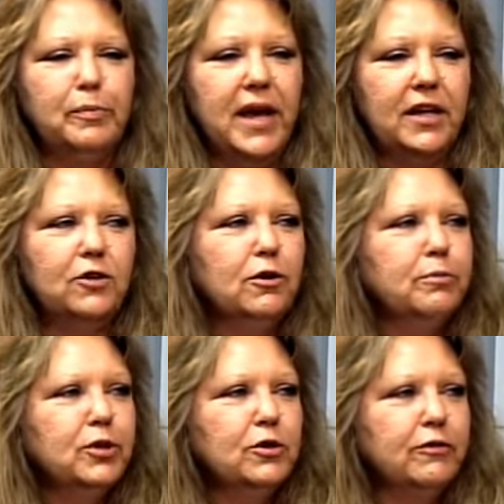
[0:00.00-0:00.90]
make you a
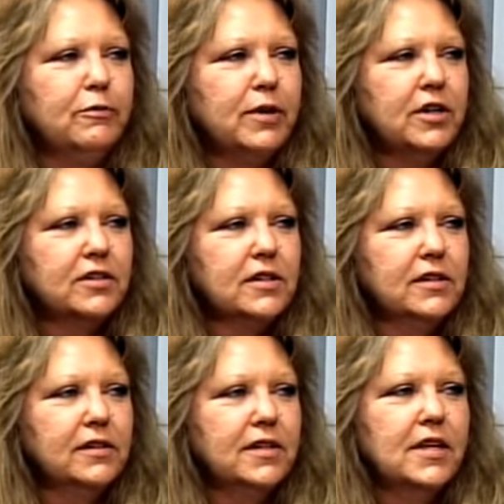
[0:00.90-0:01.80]
beautiful
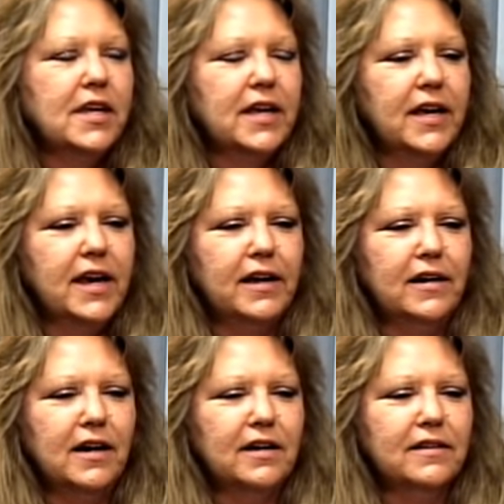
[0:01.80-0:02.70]
person.
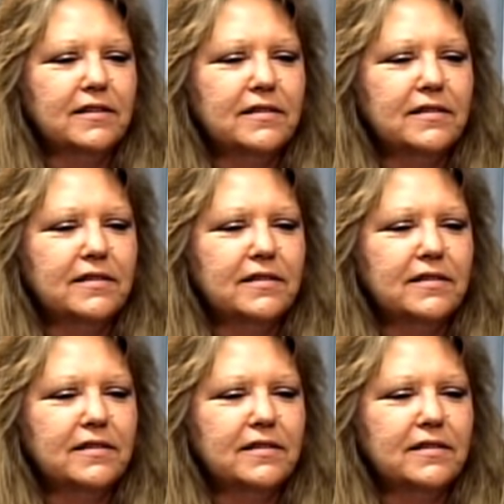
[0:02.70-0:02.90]
And uh,